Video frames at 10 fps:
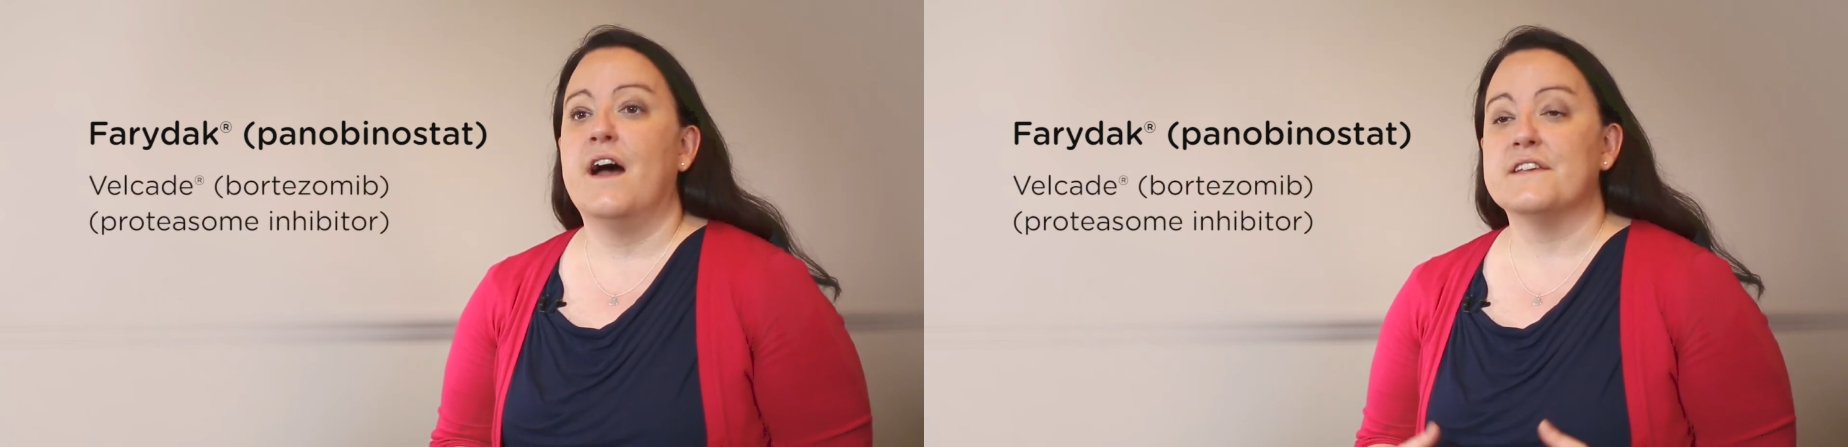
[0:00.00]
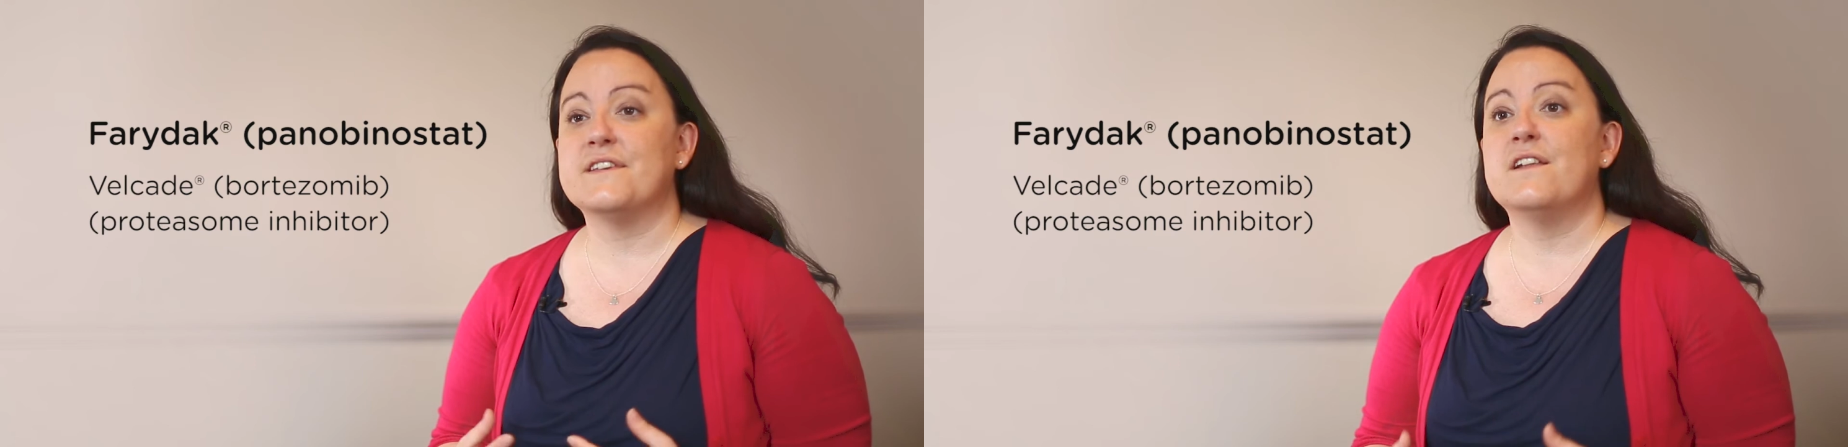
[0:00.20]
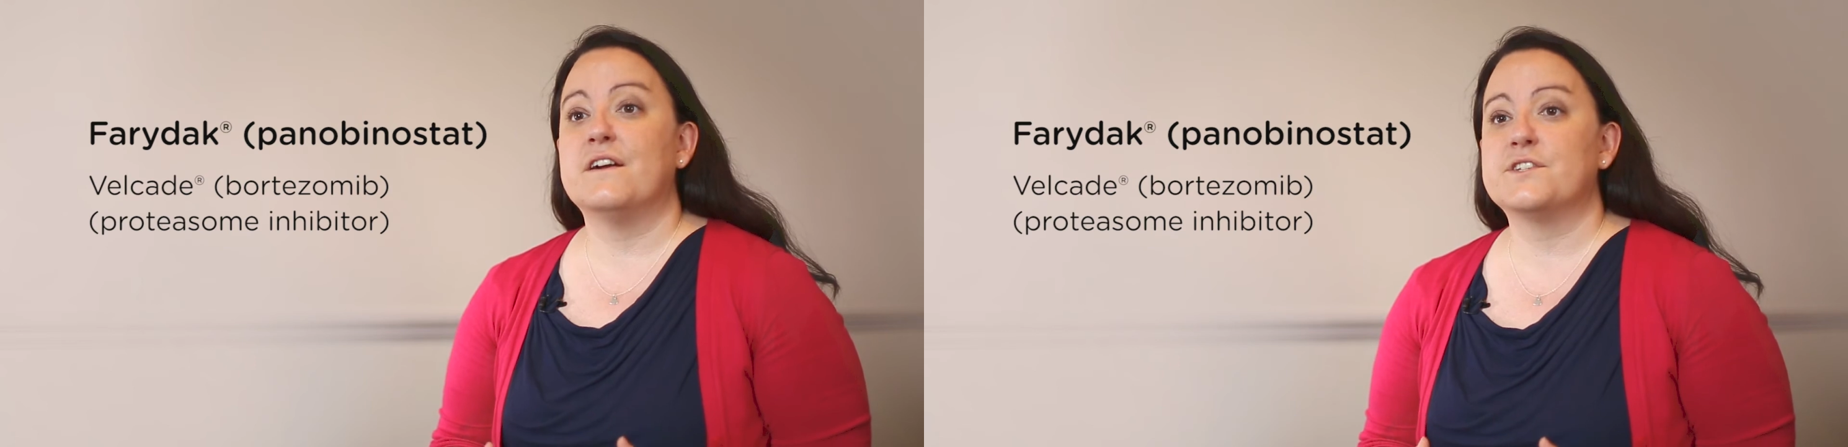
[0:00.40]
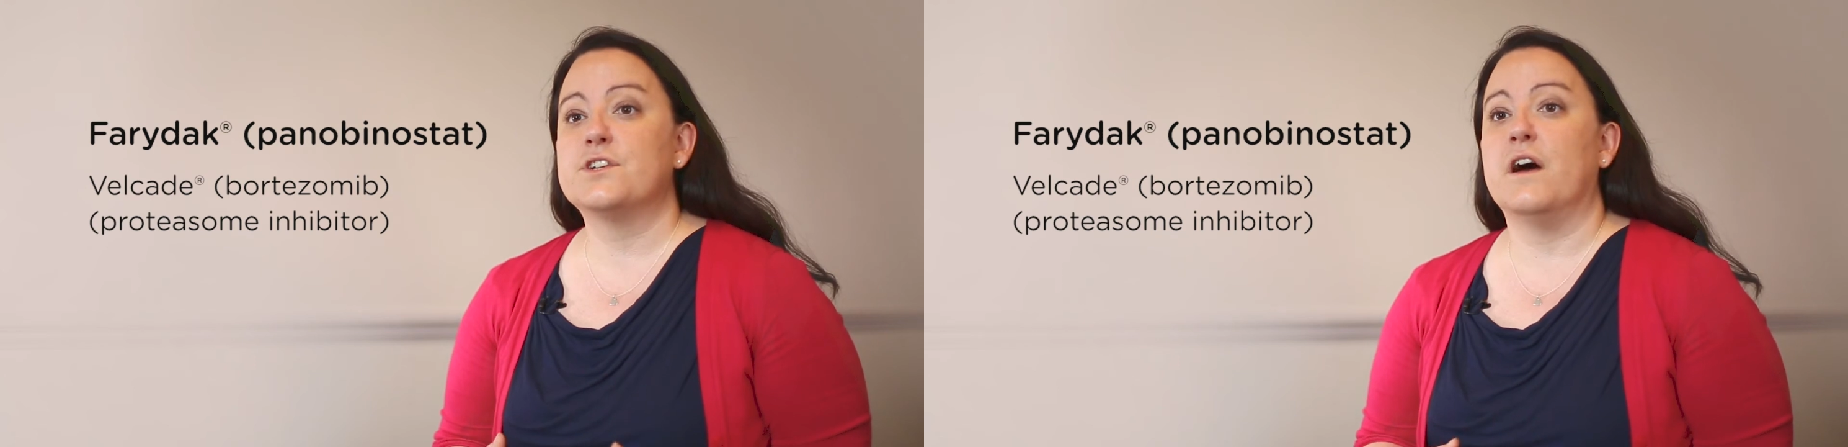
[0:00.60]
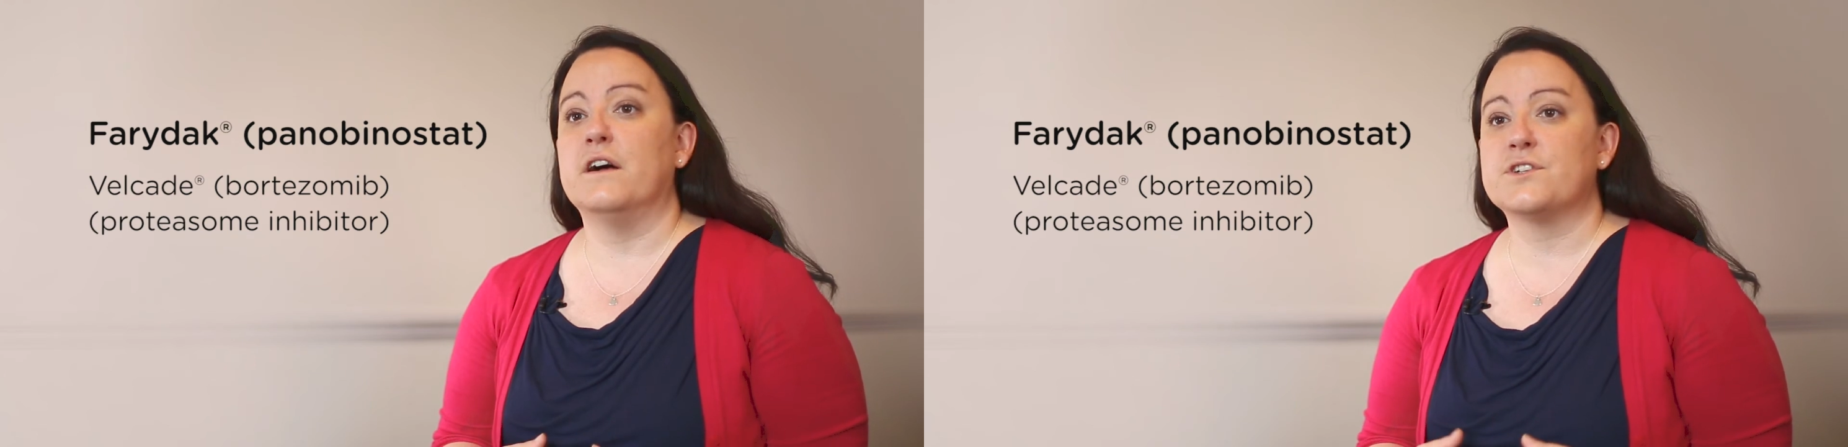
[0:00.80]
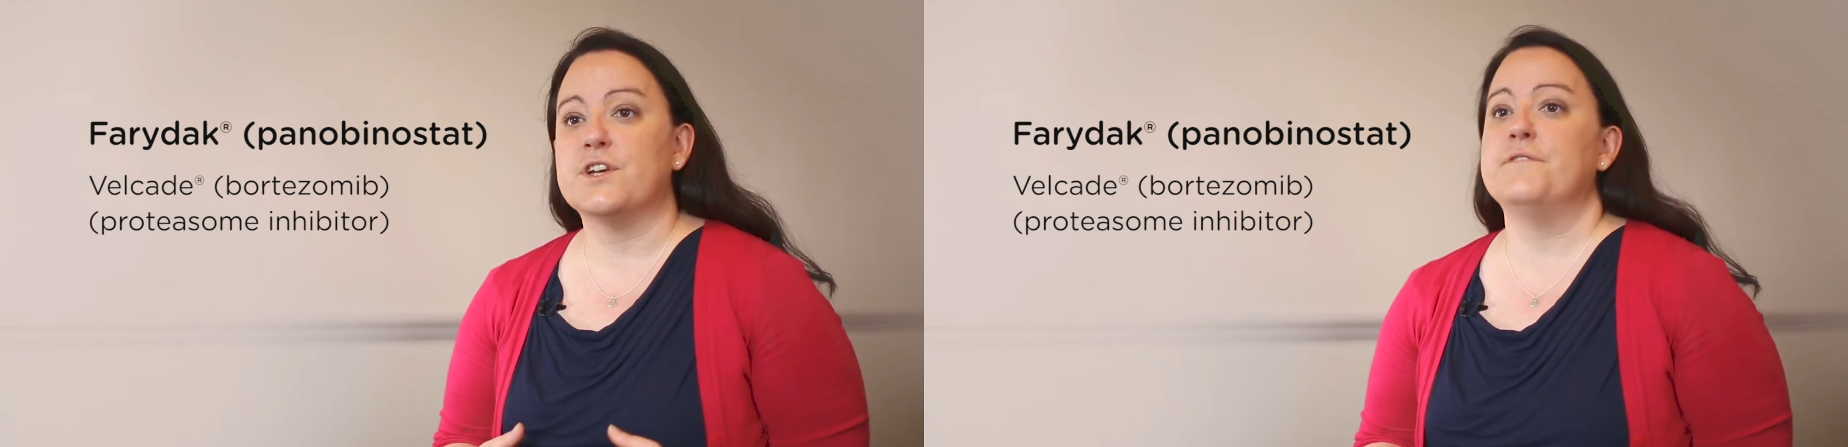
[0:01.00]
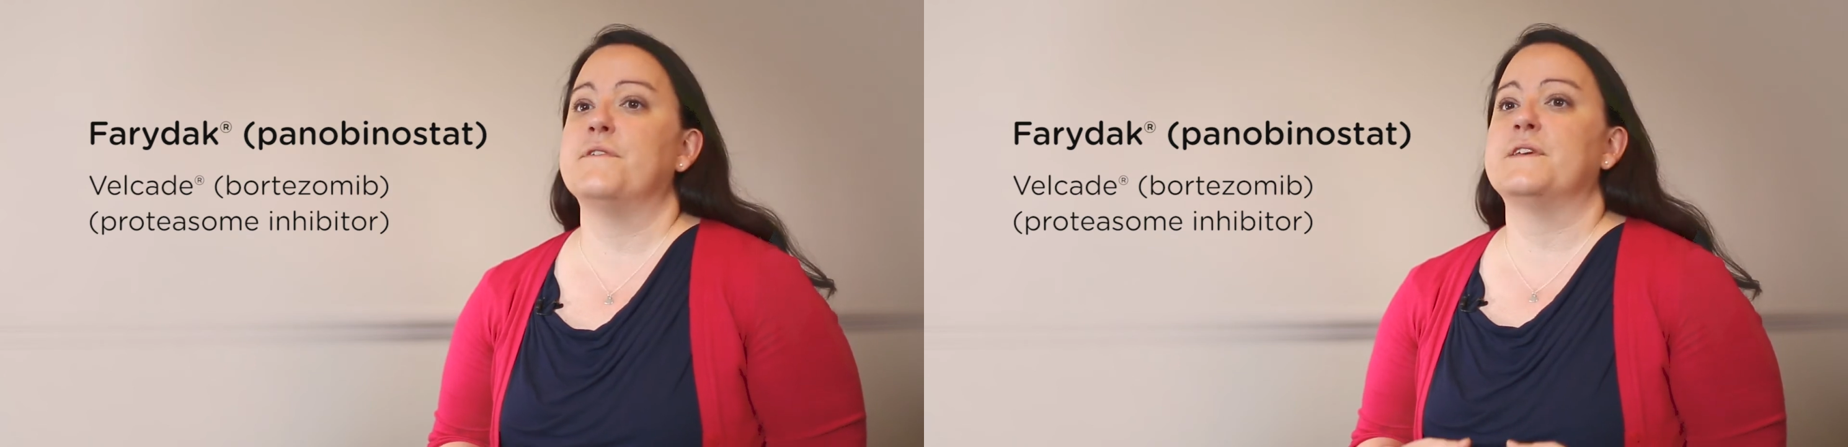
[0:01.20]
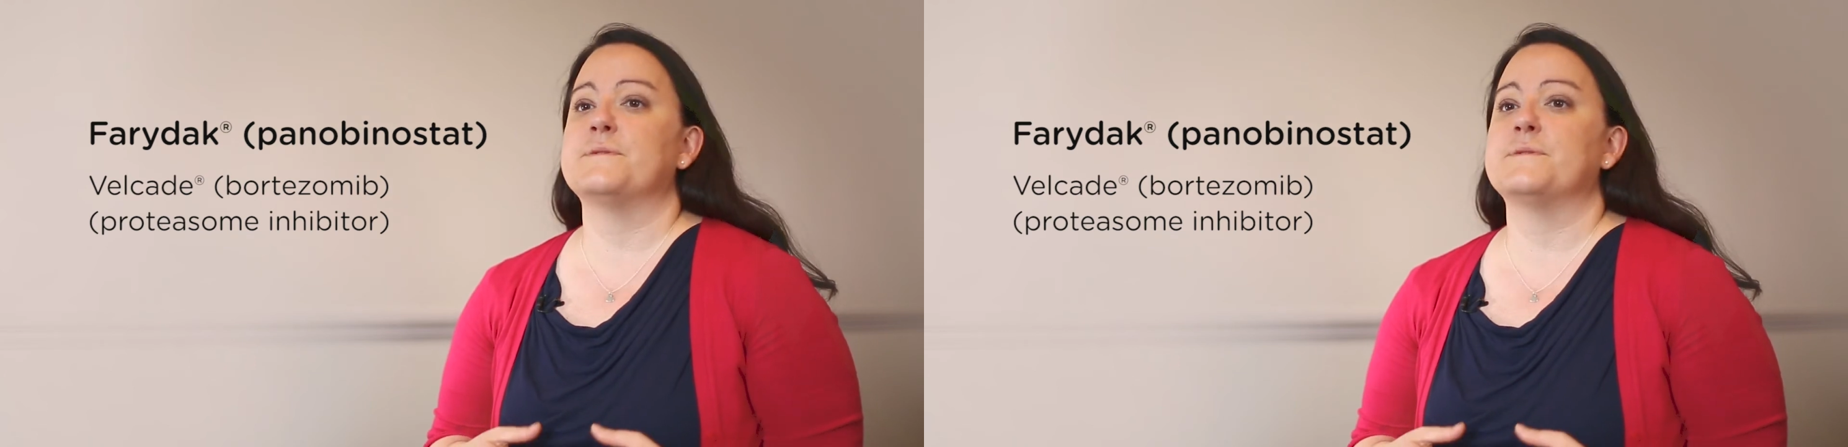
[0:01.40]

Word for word: as a large trial showed that